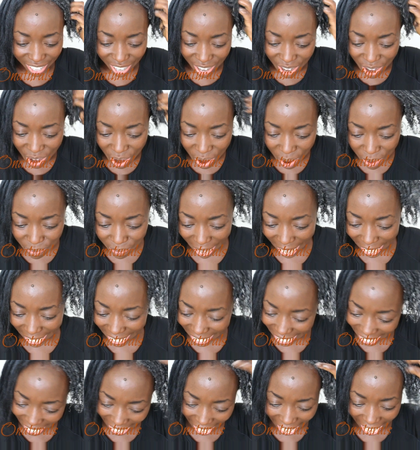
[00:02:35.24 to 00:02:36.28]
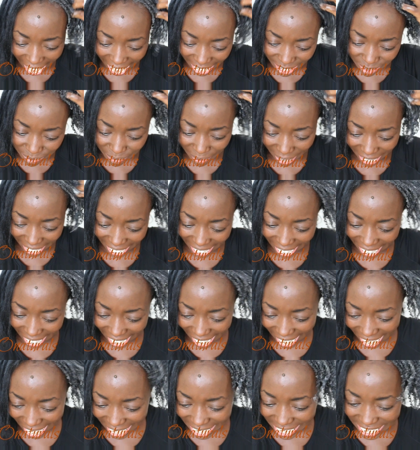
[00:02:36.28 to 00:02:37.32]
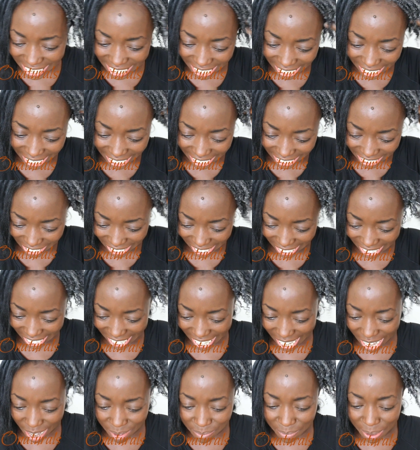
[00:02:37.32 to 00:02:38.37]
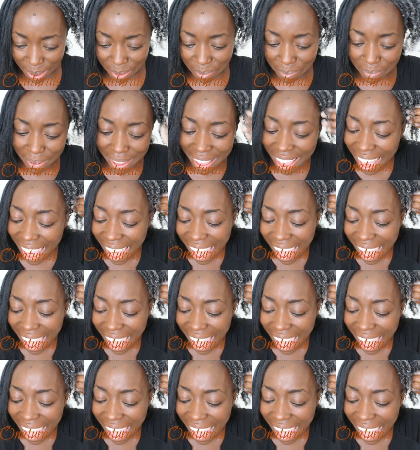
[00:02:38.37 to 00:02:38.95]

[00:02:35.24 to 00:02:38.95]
Oh my God, my hair is literally coming back.